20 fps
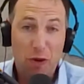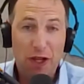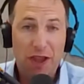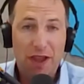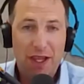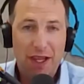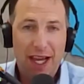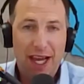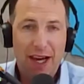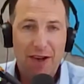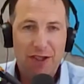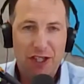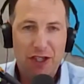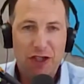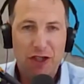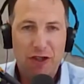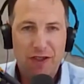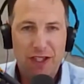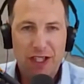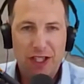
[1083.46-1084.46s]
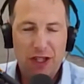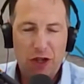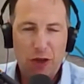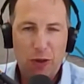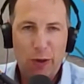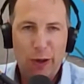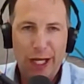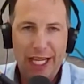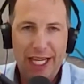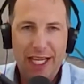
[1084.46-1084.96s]
what the Housing Service
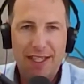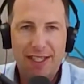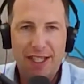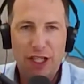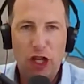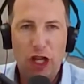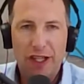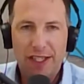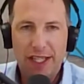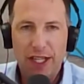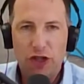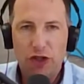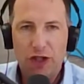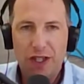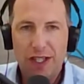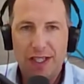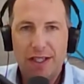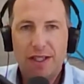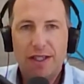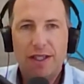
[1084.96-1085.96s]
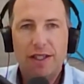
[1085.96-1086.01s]
Authority is in Los Angeles?